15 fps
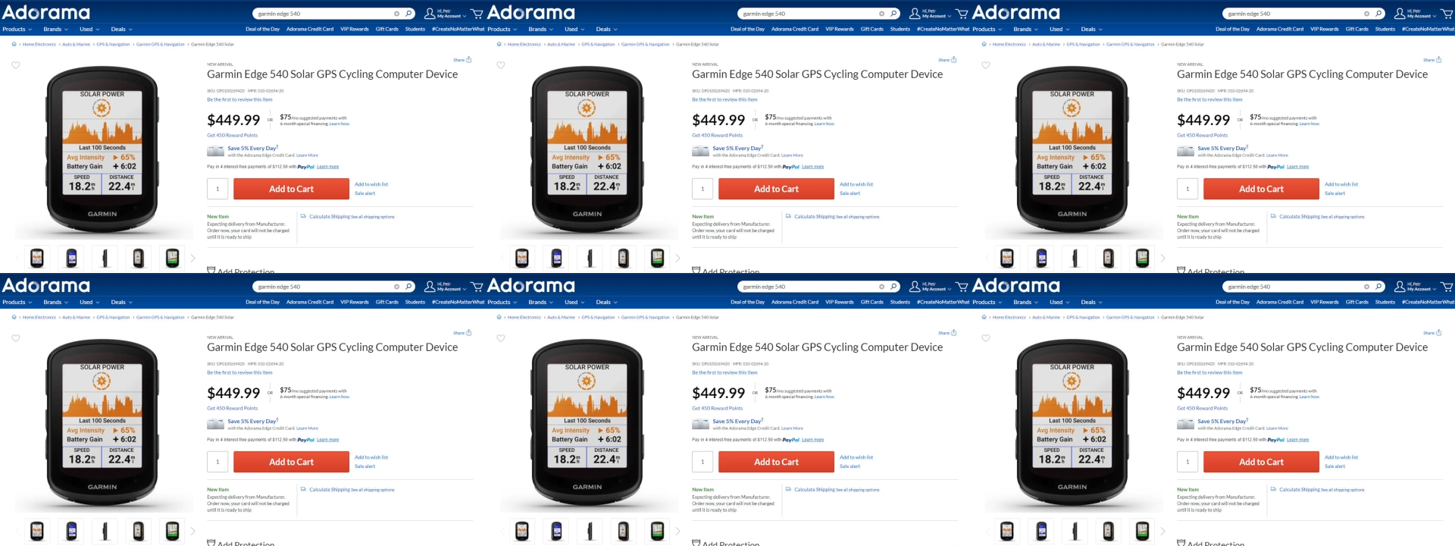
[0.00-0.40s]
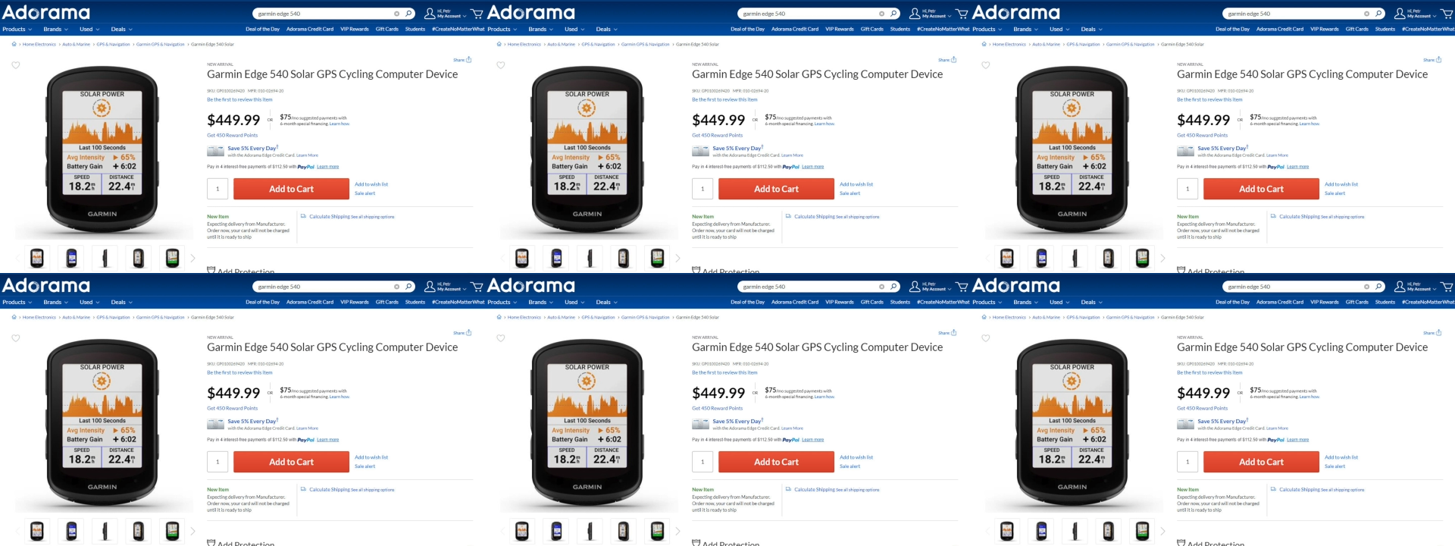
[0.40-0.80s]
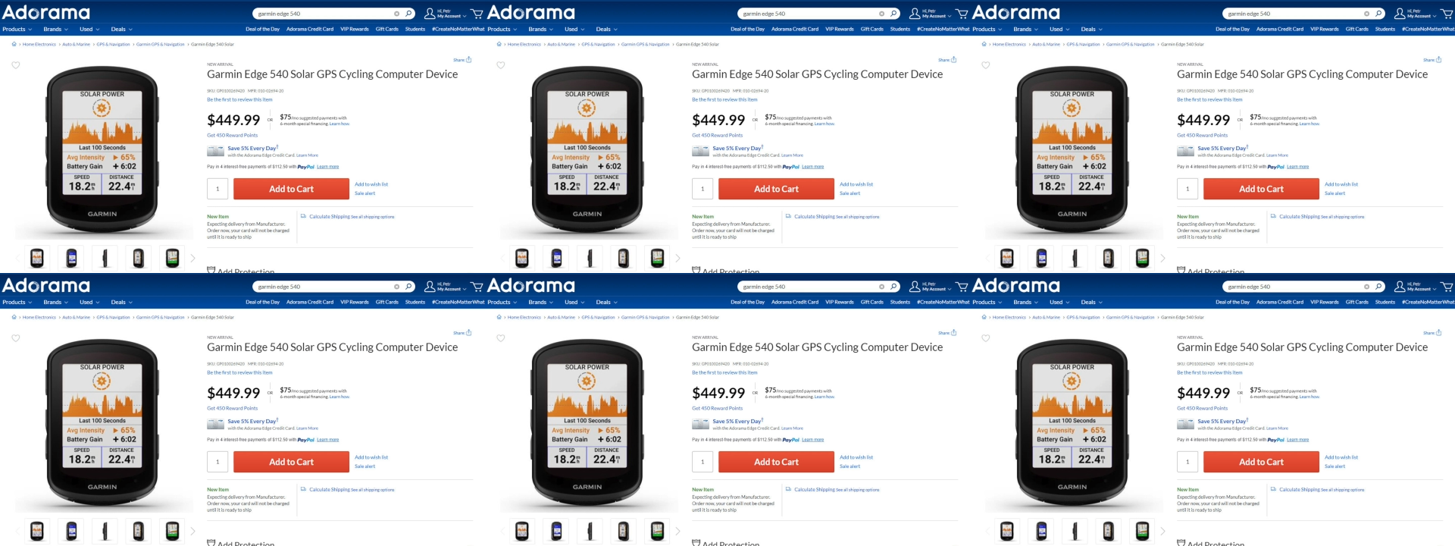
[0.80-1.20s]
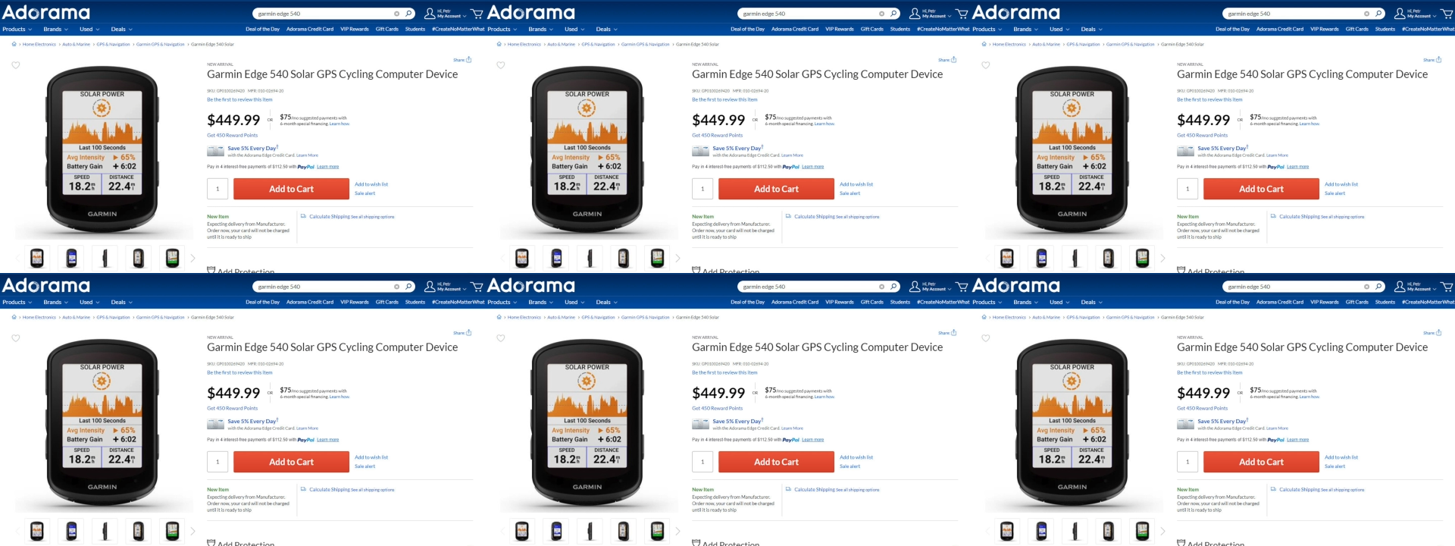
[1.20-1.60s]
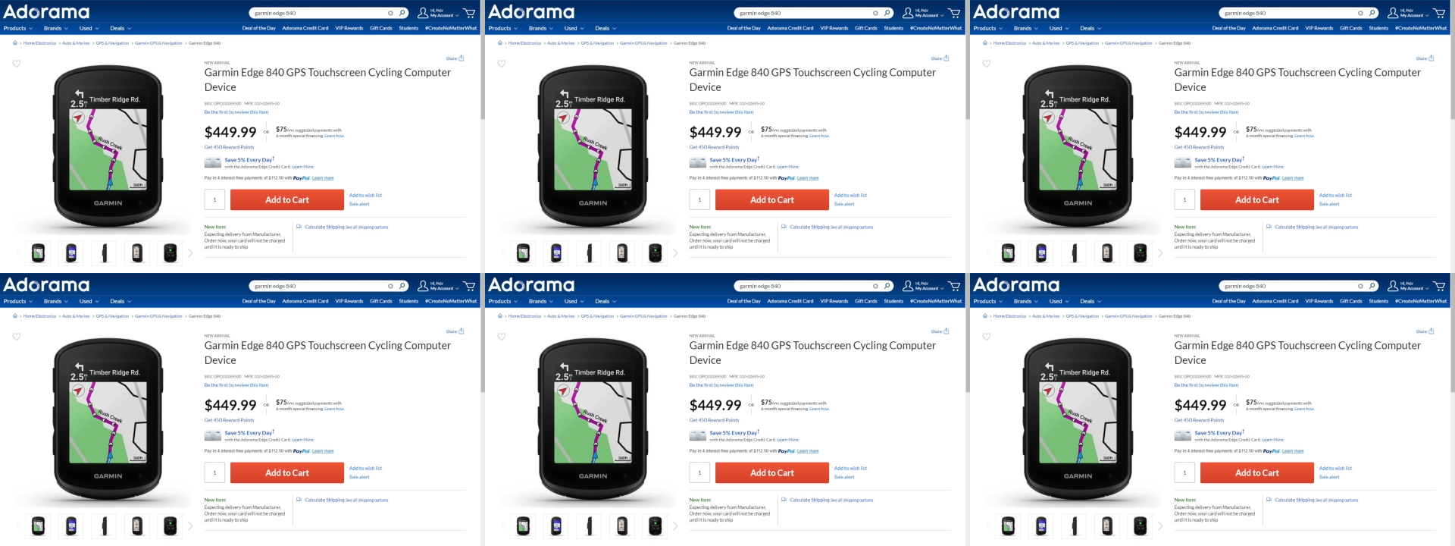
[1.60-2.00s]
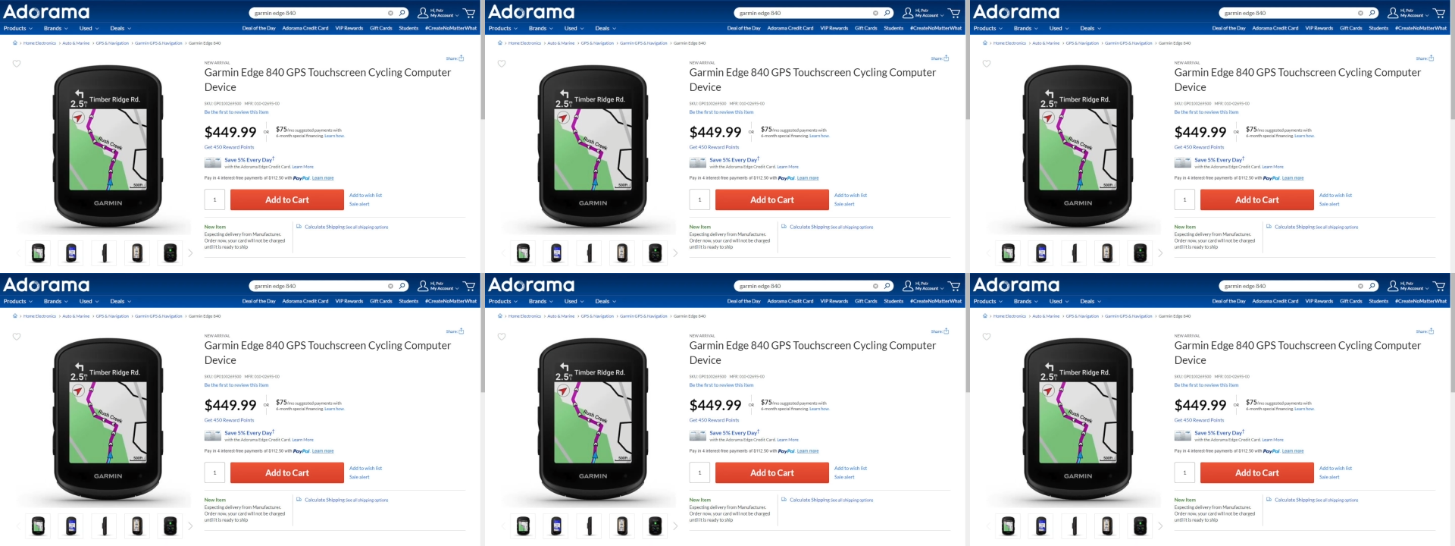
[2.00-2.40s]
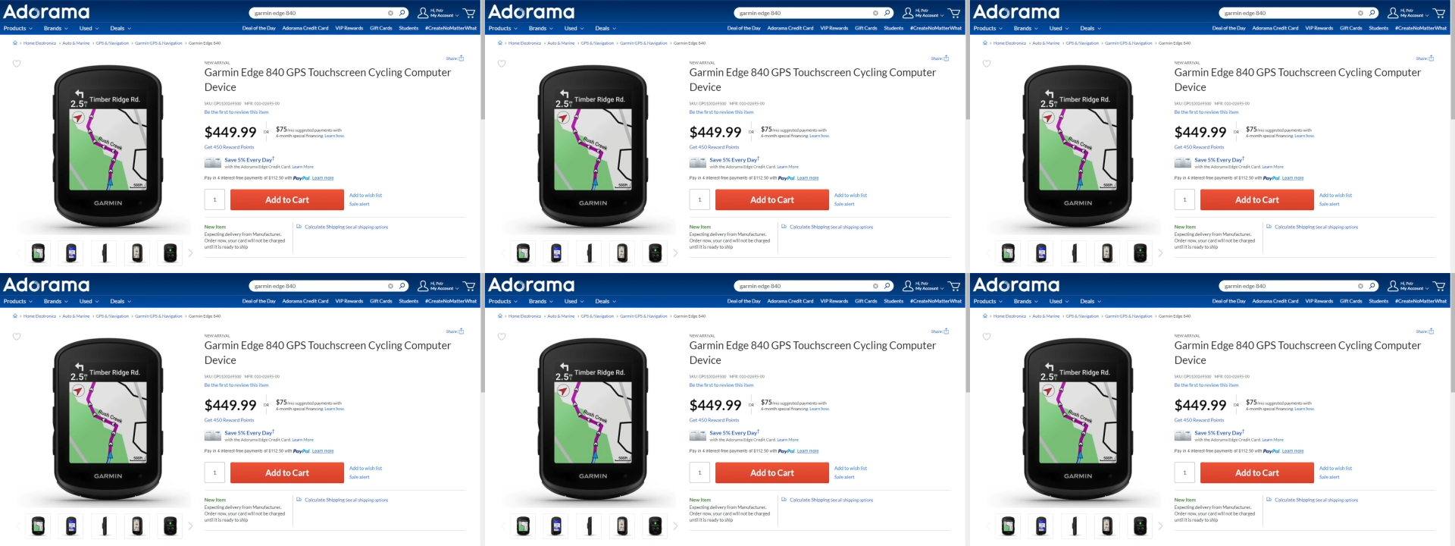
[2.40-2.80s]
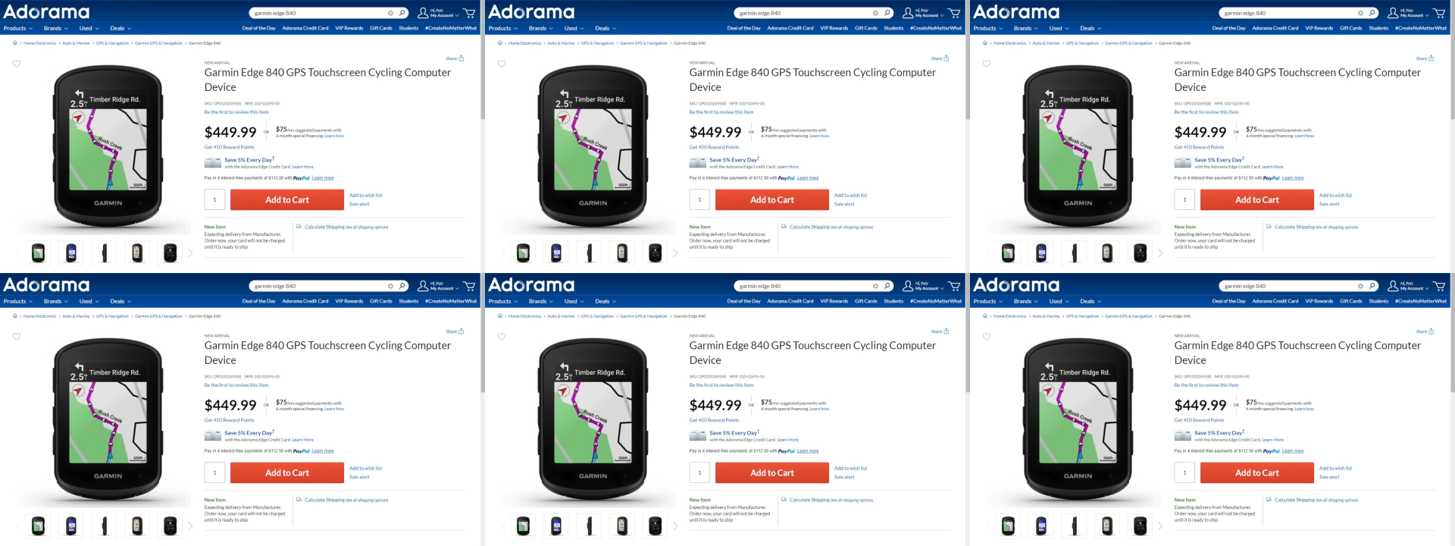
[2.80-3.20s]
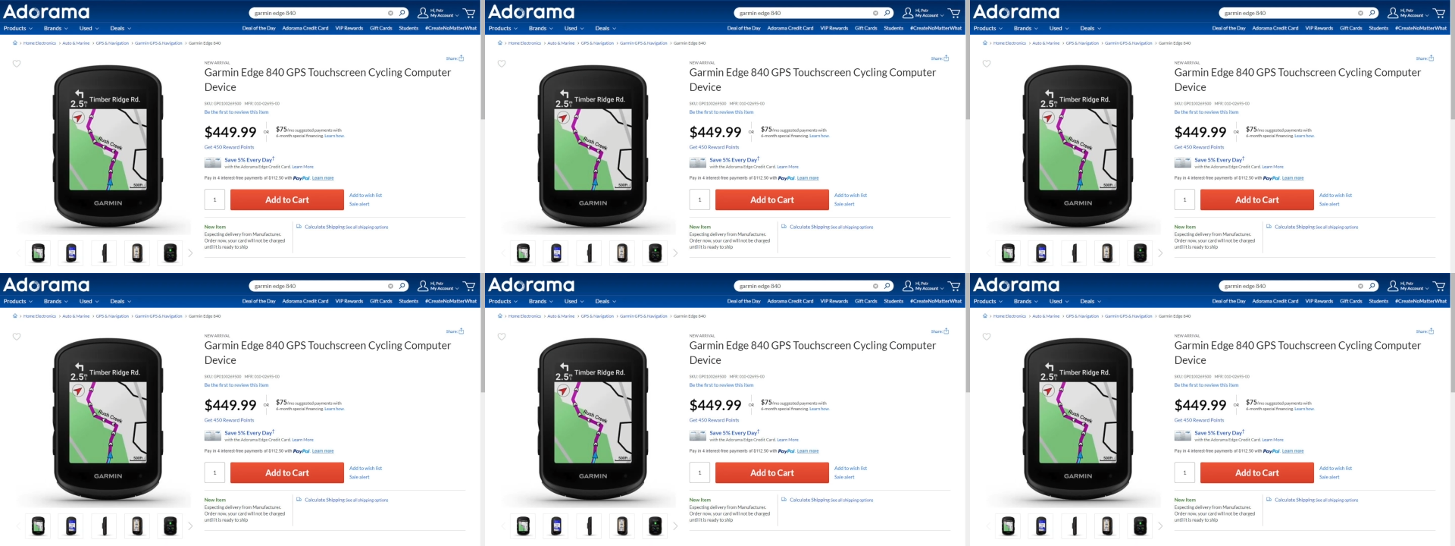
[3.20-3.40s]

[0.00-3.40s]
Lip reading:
(no speaker visible)